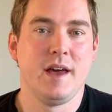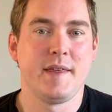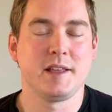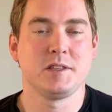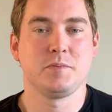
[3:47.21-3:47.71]

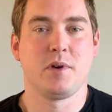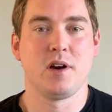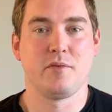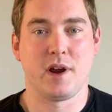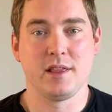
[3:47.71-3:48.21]
And that's
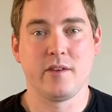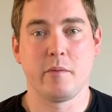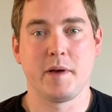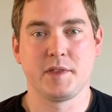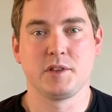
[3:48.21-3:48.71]
part of what I love
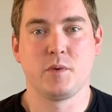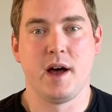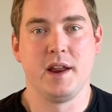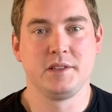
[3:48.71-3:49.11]
about this wine,